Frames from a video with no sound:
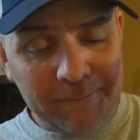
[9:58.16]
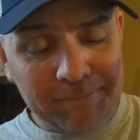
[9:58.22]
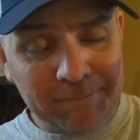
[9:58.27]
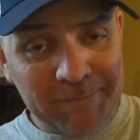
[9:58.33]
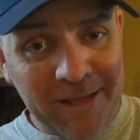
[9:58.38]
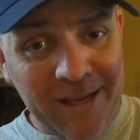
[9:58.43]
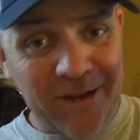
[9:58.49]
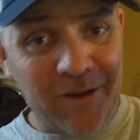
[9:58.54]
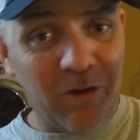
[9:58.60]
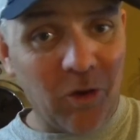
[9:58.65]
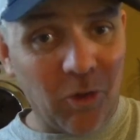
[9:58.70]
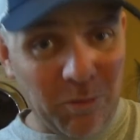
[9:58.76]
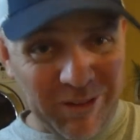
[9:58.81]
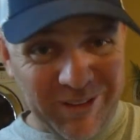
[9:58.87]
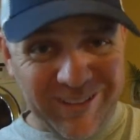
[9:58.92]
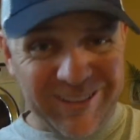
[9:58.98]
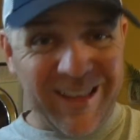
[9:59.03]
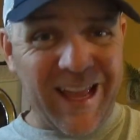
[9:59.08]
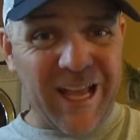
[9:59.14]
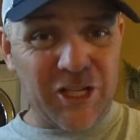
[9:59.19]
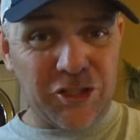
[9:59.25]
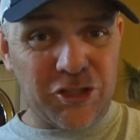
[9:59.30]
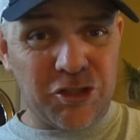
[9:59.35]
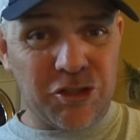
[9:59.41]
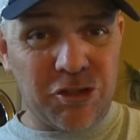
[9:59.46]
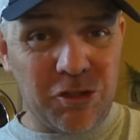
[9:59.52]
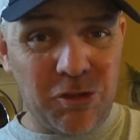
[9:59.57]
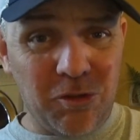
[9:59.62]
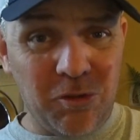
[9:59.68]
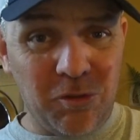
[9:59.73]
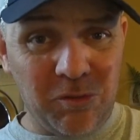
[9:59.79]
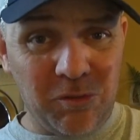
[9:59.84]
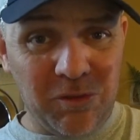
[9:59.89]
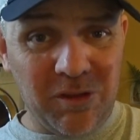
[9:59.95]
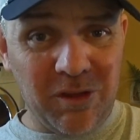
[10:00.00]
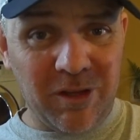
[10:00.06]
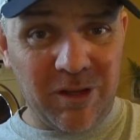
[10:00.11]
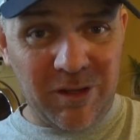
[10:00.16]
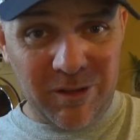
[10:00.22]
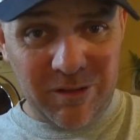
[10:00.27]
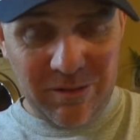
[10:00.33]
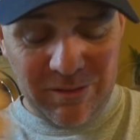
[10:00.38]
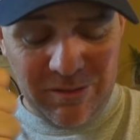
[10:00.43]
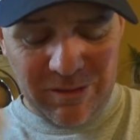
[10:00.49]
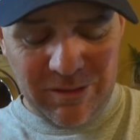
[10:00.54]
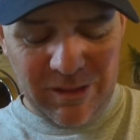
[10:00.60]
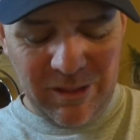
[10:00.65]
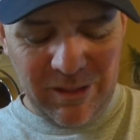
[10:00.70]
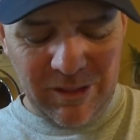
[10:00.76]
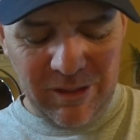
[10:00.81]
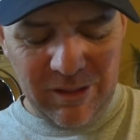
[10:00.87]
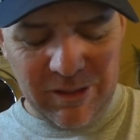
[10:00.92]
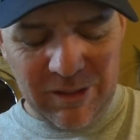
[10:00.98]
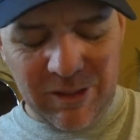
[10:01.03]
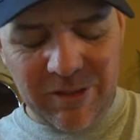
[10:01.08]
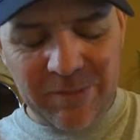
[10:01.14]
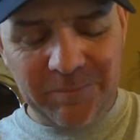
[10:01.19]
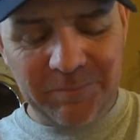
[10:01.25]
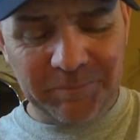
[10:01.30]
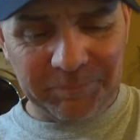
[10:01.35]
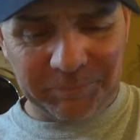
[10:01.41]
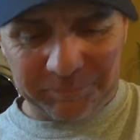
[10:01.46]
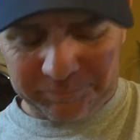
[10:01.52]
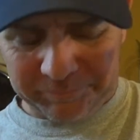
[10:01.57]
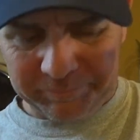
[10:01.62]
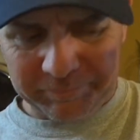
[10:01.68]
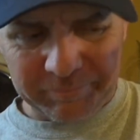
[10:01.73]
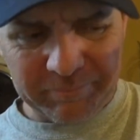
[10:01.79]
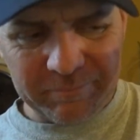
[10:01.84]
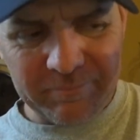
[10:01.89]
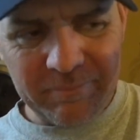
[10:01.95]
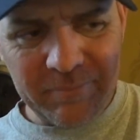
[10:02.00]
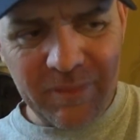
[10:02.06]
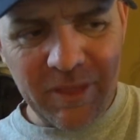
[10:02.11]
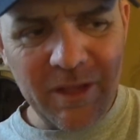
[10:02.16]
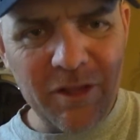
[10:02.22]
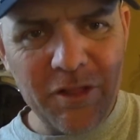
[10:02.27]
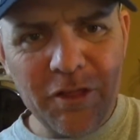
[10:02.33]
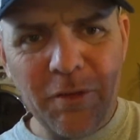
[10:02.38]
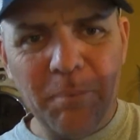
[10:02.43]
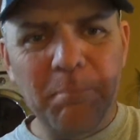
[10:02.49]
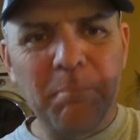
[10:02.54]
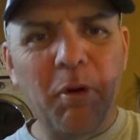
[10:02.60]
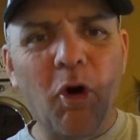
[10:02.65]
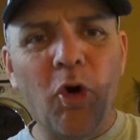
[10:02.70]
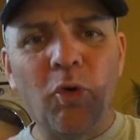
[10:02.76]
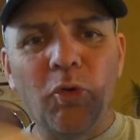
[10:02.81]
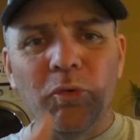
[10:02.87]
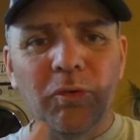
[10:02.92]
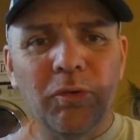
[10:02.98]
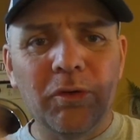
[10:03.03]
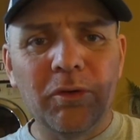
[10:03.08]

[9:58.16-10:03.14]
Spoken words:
I don't know, but the last 2, the the bolt